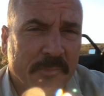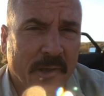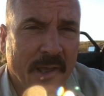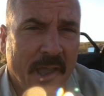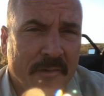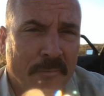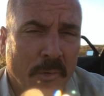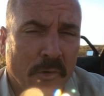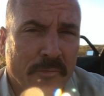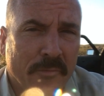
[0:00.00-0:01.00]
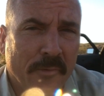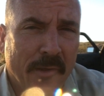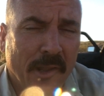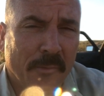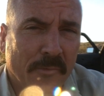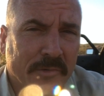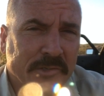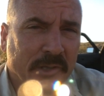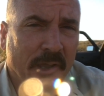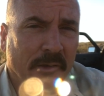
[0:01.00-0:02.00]
but I have them both available for
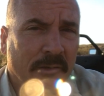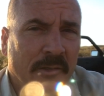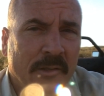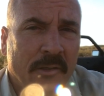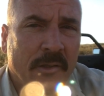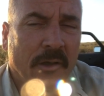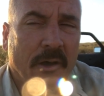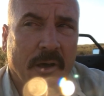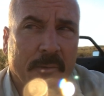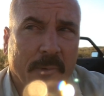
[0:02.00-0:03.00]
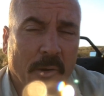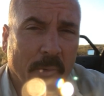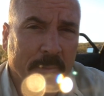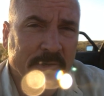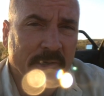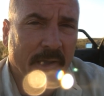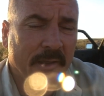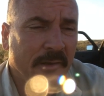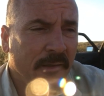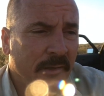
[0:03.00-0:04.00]
sale on my
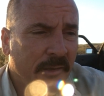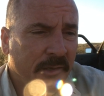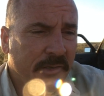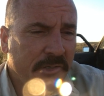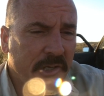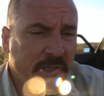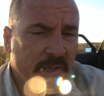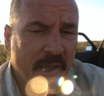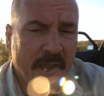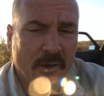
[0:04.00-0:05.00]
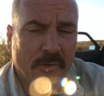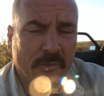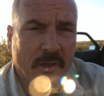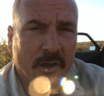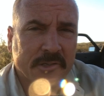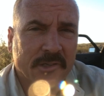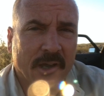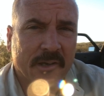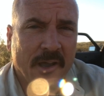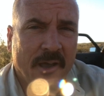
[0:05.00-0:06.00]
website, GTAO
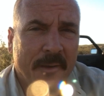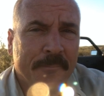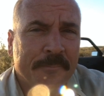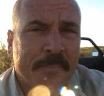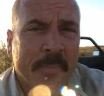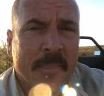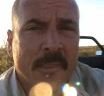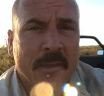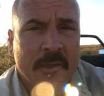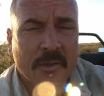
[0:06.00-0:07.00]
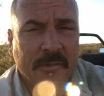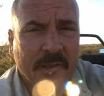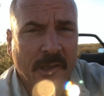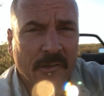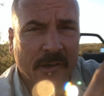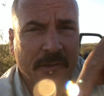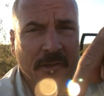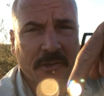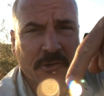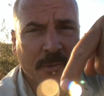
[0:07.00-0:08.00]
Vlogs.com. You can take a look in
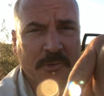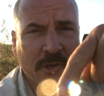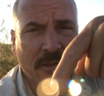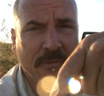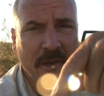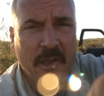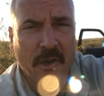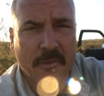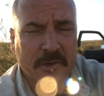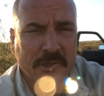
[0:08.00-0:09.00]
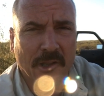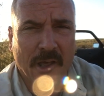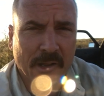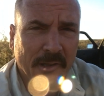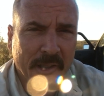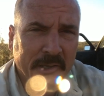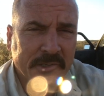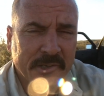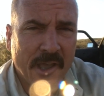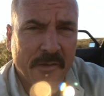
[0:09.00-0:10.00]
the description of the video. There's a lot of
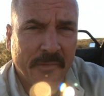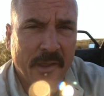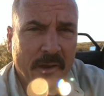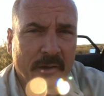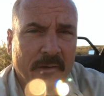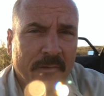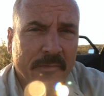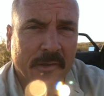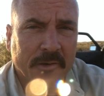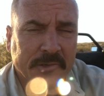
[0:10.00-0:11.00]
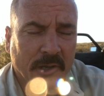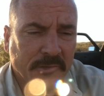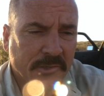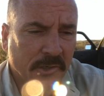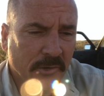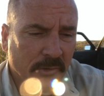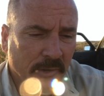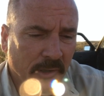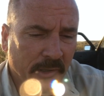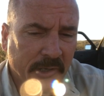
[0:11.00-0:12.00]
links down there. There's
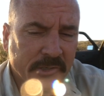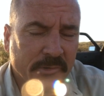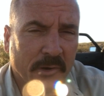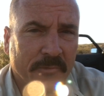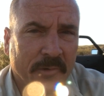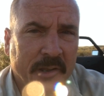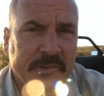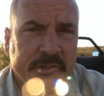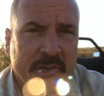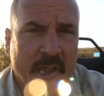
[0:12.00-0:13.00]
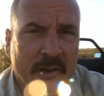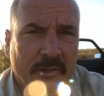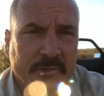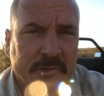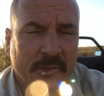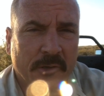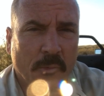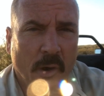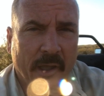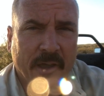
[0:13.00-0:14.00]
also links to our friends' channels and the
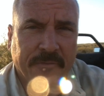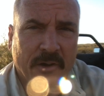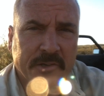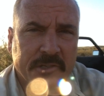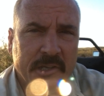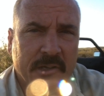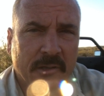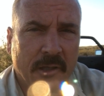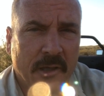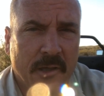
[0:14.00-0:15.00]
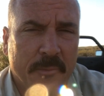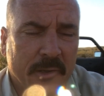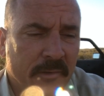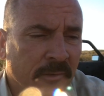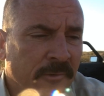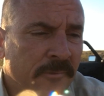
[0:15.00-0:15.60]
YFRC Club and